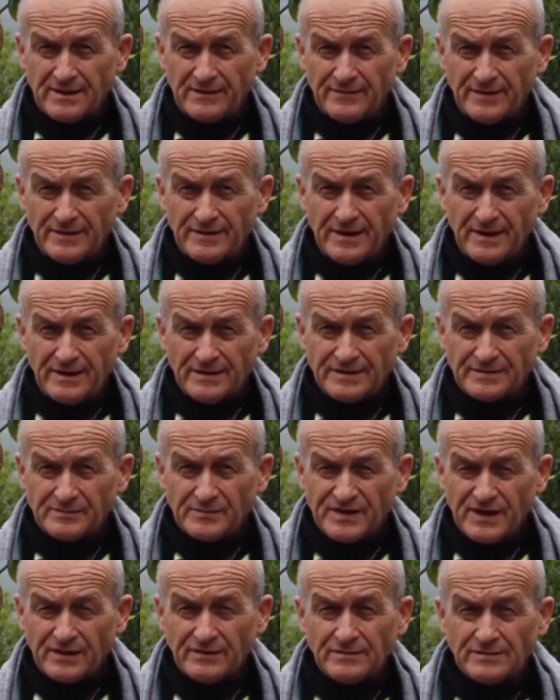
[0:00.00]
Every day
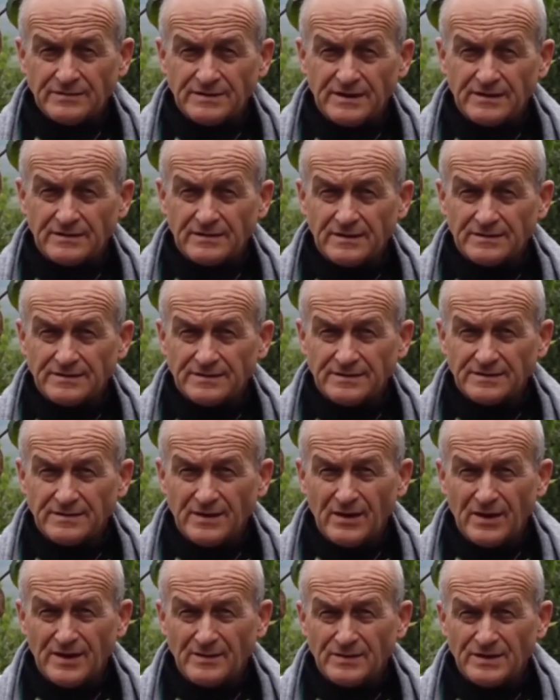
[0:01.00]
is psychoterror.
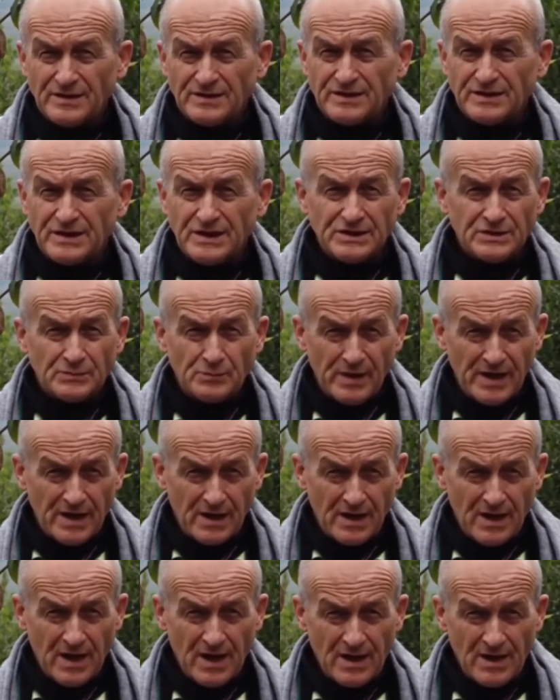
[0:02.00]
Now I'm in
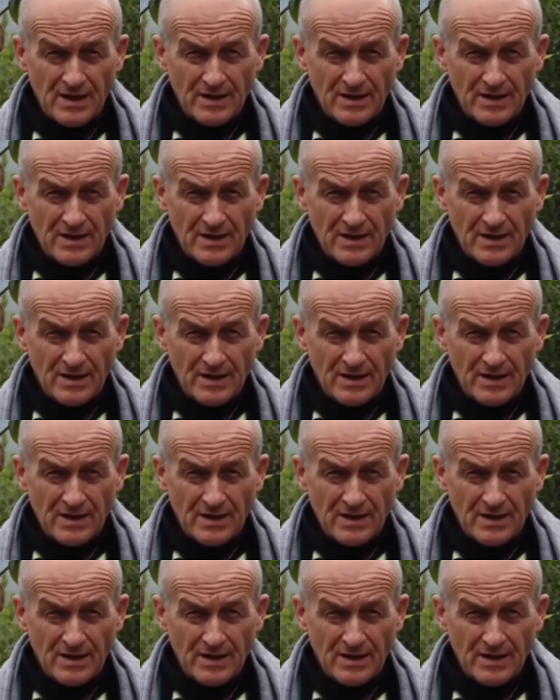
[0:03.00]
despair,